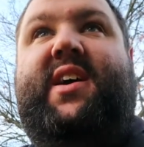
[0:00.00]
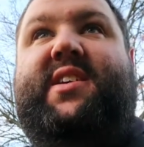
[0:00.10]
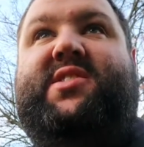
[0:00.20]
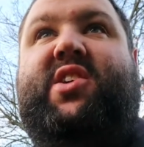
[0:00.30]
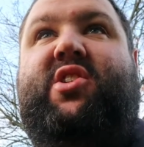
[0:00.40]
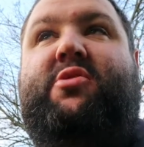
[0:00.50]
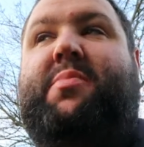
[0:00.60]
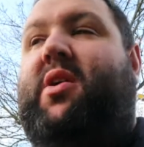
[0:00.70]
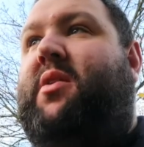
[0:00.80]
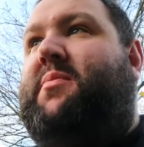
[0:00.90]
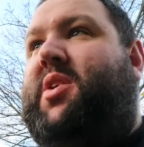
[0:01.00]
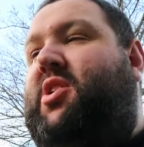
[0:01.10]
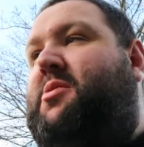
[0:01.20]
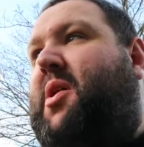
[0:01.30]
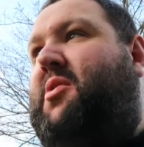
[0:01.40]
it's a
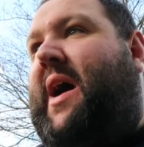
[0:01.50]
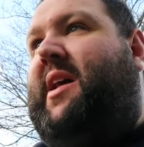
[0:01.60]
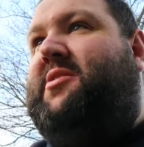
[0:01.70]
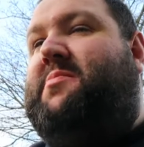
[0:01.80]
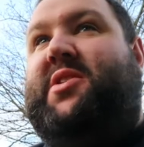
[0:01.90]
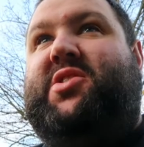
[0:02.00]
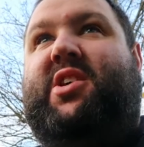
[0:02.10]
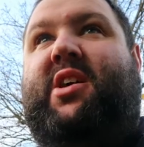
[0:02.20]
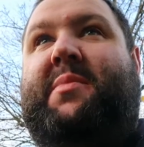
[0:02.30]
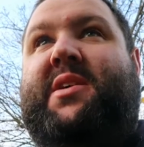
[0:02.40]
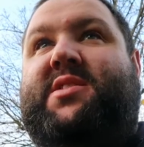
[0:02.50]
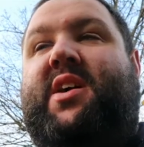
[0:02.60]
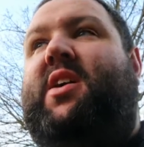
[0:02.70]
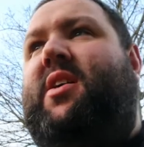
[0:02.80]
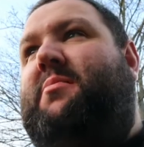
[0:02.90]
Cubone and Magikarp nest
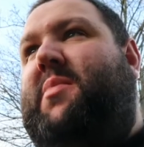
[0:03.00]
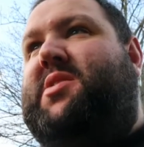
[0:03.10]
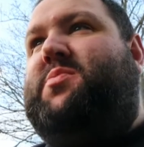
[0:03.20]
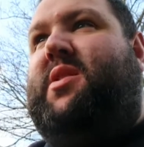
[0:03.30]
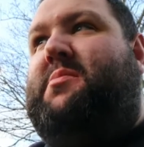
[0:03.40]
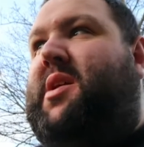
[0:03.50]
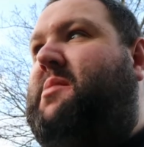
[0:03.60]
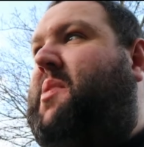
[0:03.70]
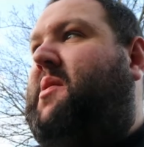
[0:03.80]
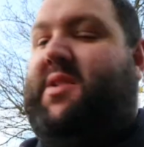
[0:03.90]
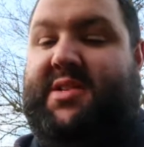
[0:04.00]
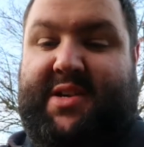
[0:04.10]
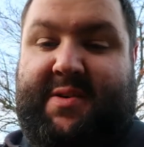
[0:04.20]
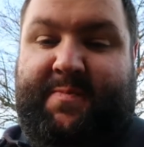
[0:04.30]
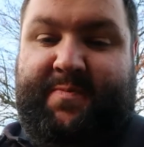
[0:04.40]
mixed with a bit of Ponyta.